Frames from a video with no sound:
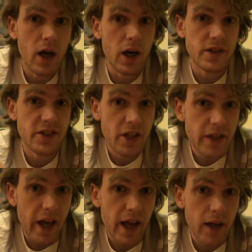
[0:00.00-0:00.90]
on
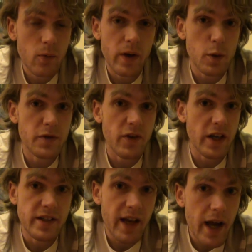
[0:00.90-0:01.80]
Sunday when I was
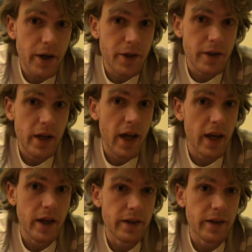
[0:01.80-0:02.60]
freaking tired and I